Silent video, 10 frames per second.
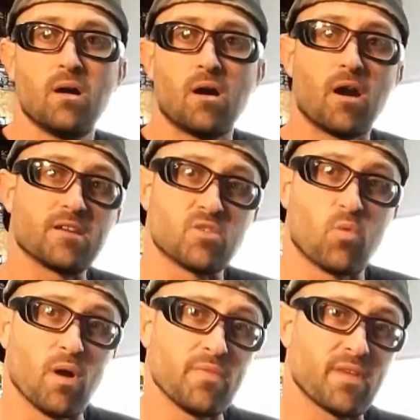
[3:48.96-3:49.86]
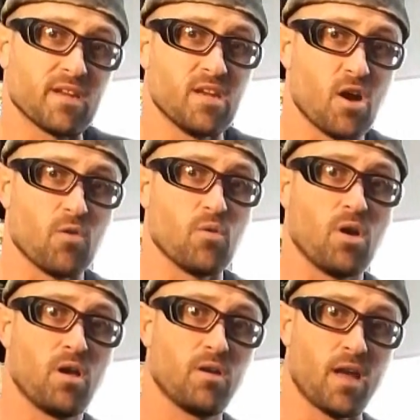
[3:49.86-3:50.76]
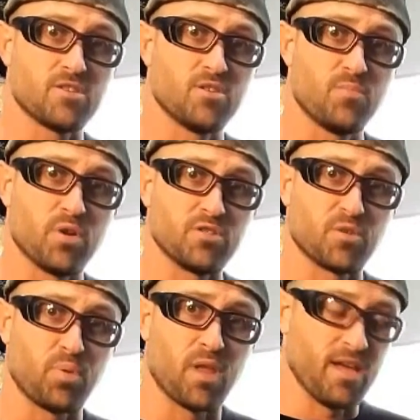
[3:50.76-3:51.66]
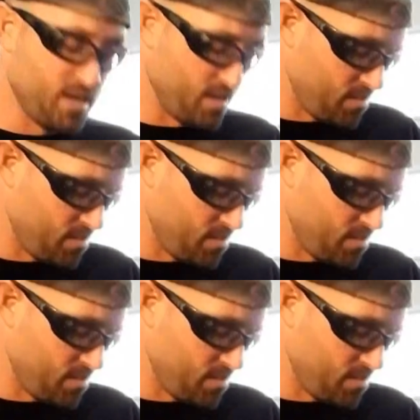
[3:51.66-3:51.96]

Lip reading: Alright, so one thing to note as you put your plate in,